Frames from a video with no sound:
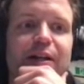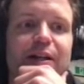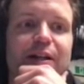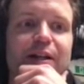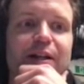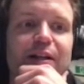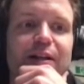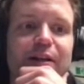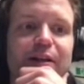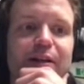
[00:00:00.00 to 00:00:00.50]

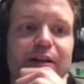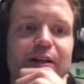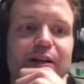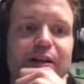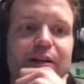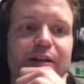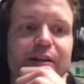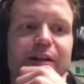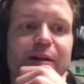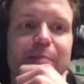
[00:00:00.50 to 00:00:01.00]

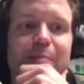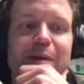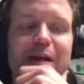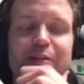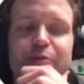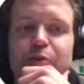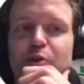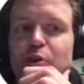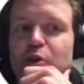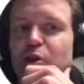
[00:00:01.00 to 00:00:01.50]

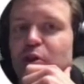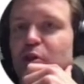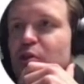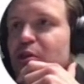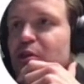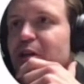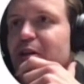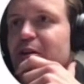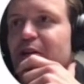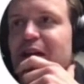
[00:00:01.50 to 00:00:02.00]
mattresses,
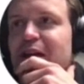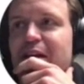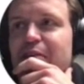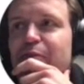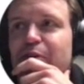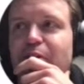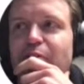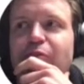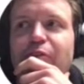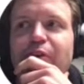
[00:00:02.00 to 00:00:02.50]
their
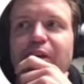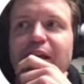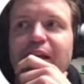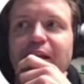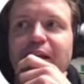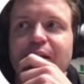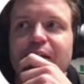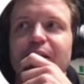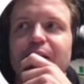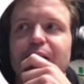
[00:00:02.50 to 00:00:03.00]
everything,
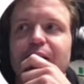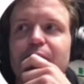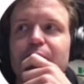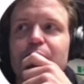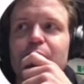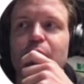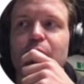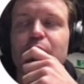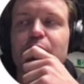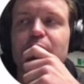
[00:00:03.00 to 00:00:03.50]

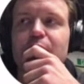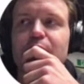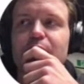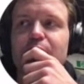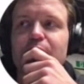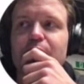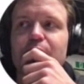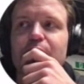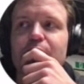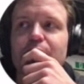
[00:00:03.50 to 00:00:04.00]
just
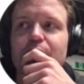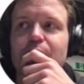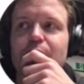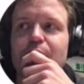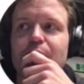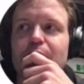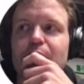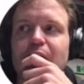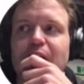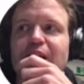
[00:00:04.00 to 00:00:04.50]

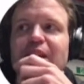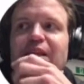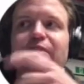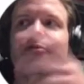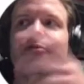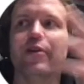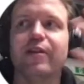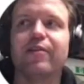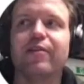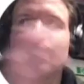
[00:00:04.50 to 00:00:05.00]

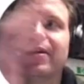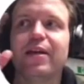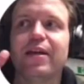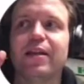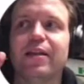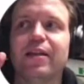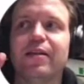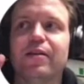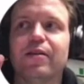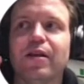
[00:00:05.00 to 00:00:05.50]
leave it
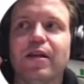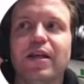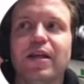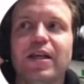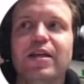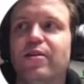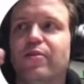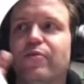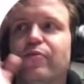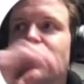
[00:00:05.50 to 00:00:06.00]
and
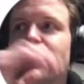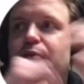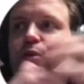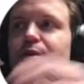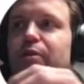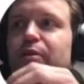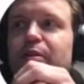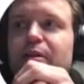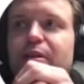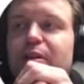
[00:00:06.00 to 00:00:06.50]
leave.
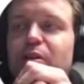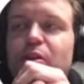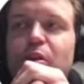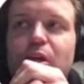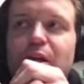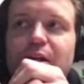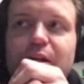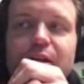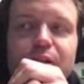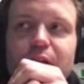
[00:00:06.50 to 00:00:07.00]

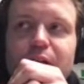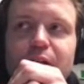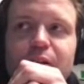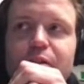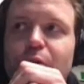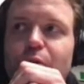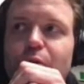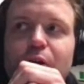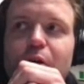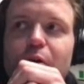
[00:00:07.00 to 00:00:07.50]
I
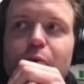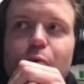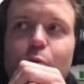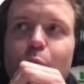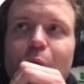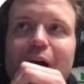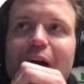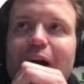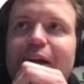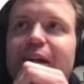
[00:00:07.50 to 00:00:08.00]
don't know
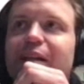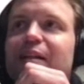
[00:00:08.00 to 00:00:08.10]
why,